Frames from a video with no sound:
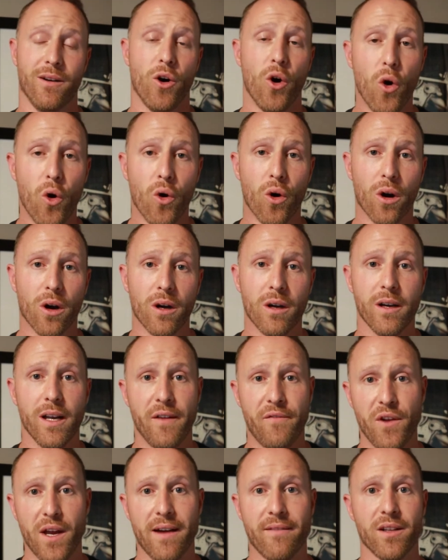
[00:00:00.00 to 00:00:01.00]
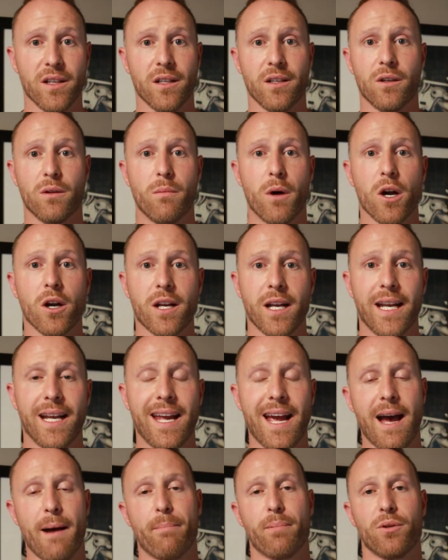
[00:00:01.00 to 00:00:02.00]
Or if you have a little marketing
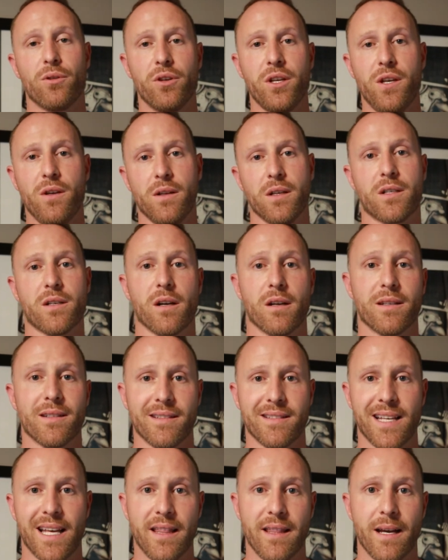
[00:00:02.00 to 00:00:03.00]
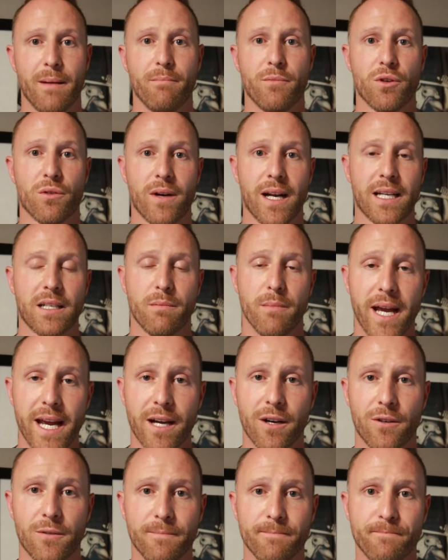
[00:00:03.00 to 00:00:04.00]
capital, you can start to send them direct
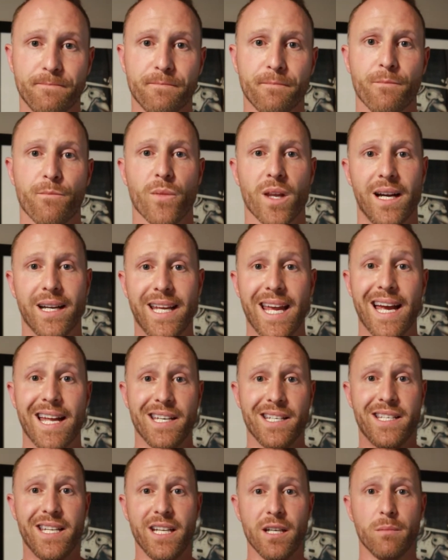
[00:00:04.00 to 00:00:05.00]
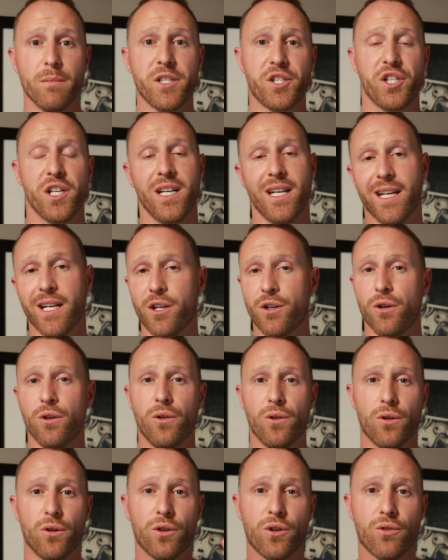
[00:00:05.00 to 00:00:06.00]
mail. Again, Deal Machine and
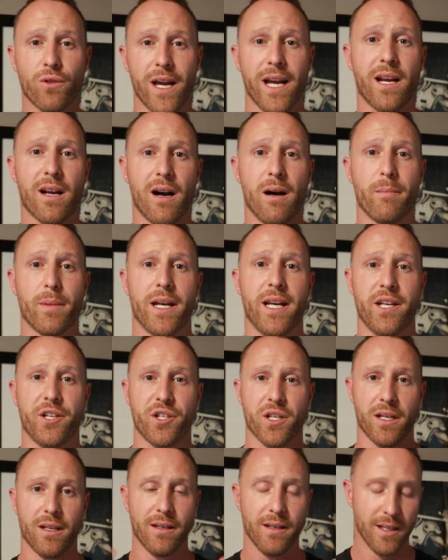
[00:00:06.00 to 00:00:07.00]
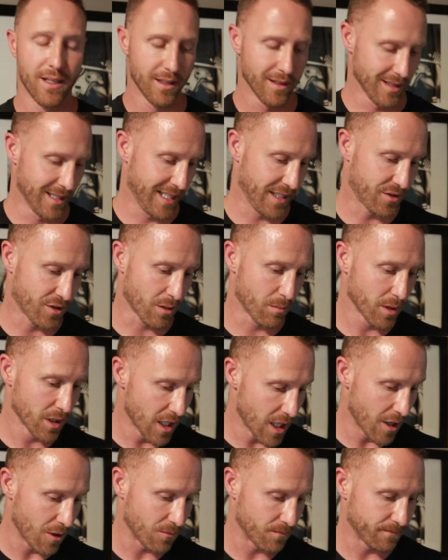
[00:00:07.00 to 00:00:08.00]
Google, great combination. Links are
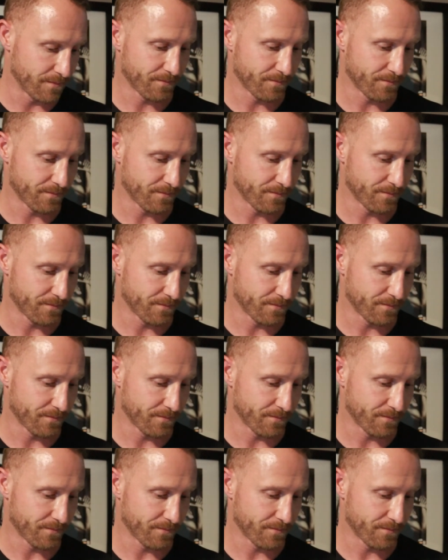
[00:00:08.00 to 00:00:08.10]
below.